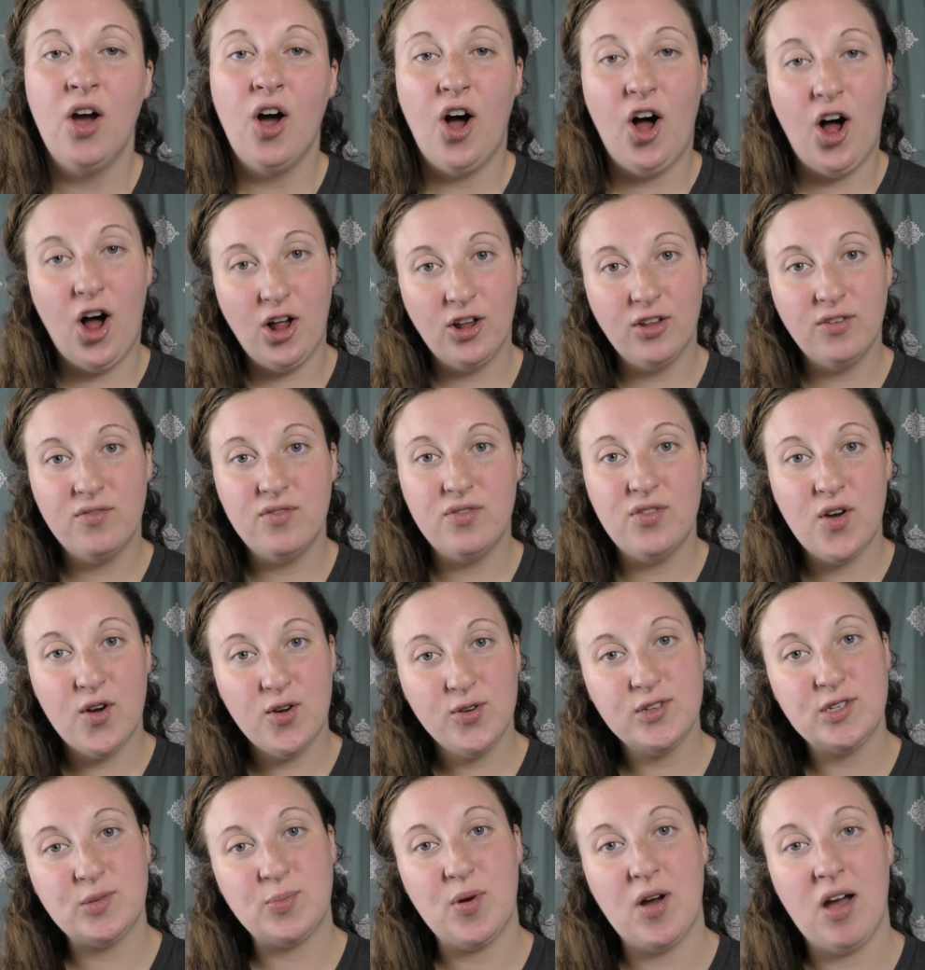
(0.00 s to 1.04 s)
All of
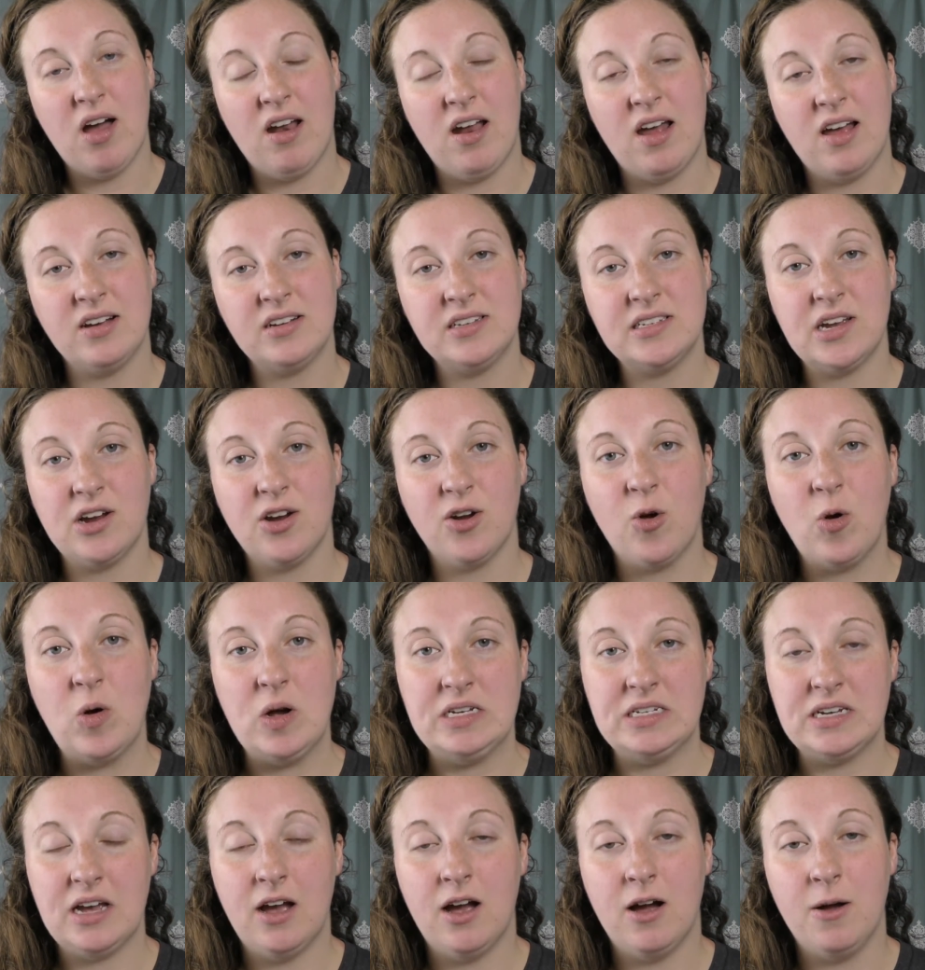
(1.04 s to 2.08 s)
those products are going
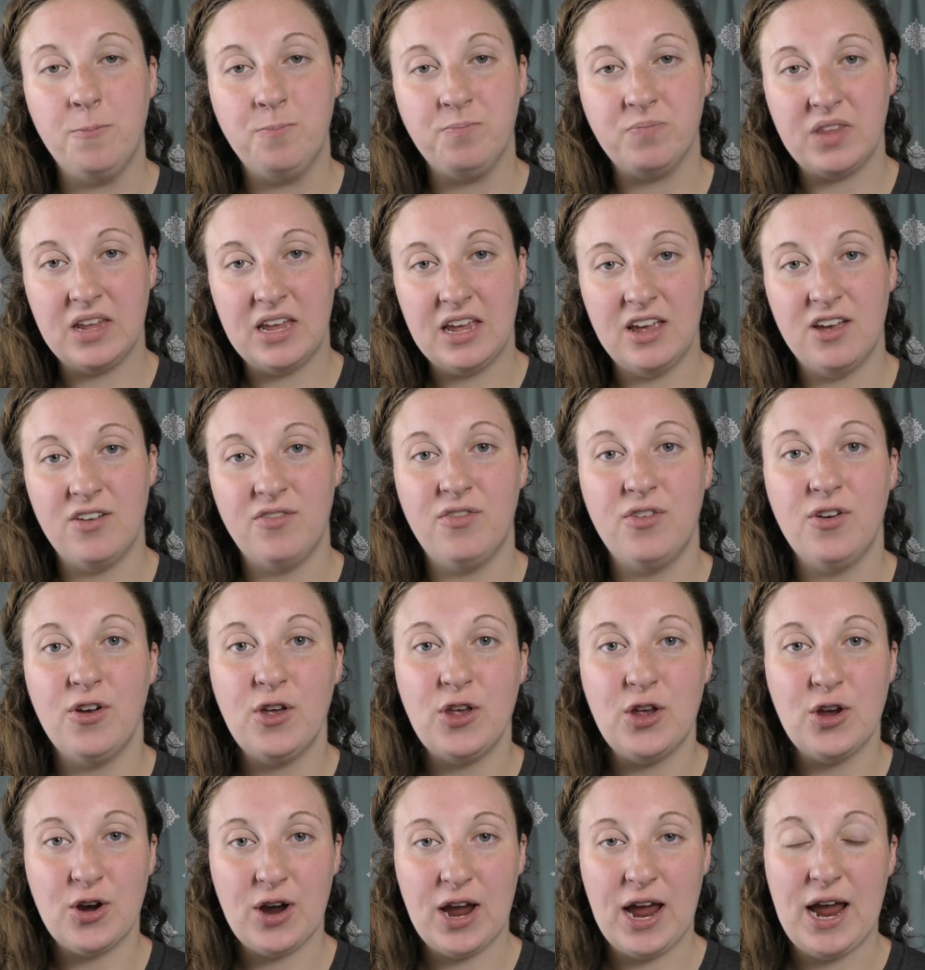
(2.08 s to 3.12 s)
to help give
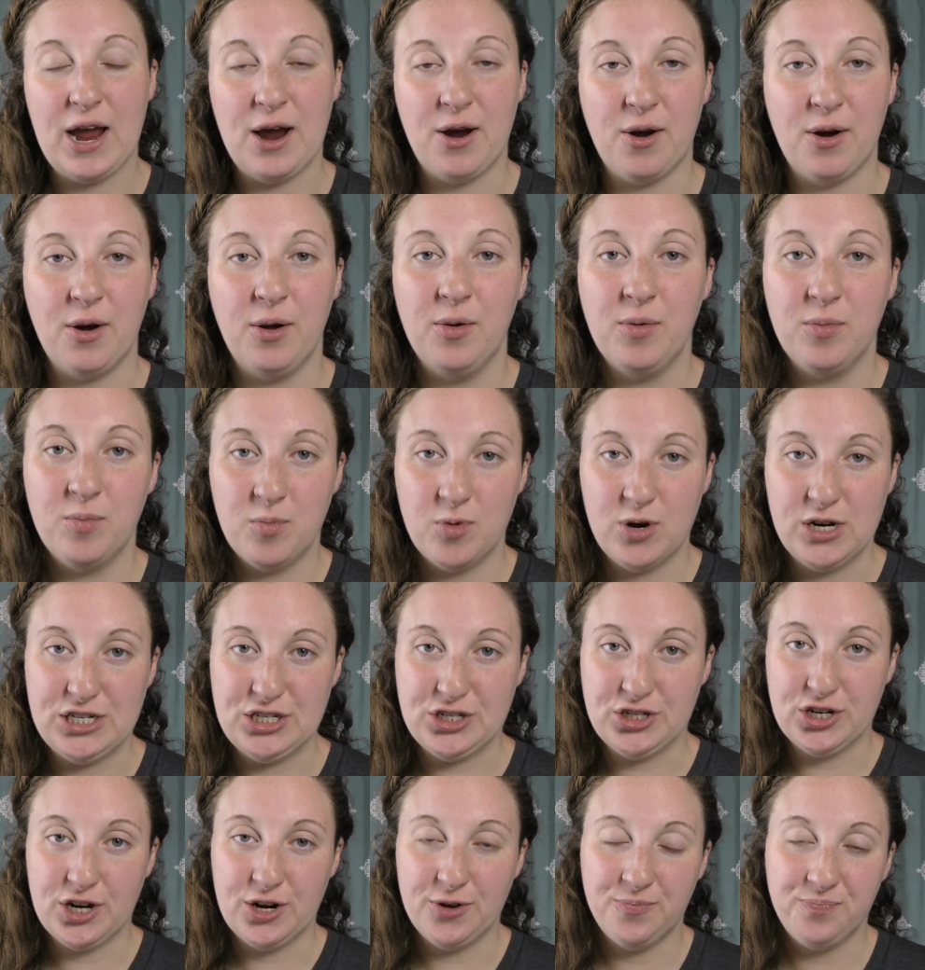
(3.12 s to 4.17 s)
your hair
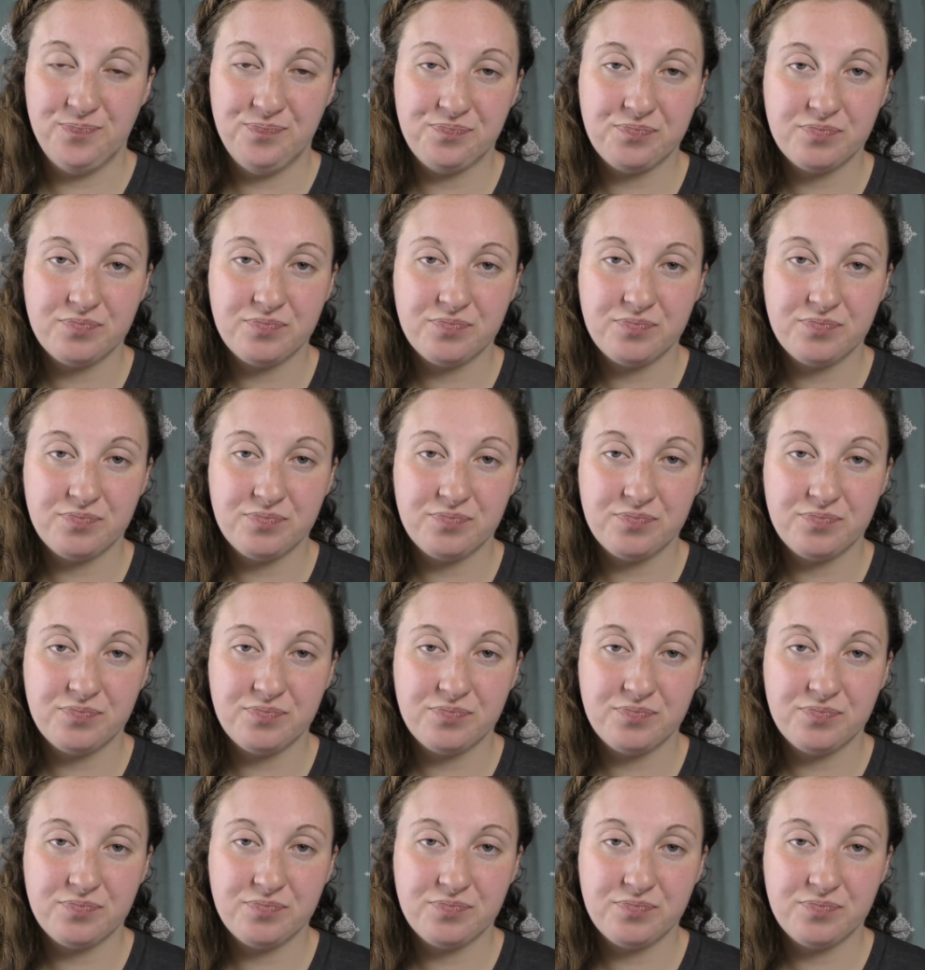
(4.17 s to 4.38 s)
moisture.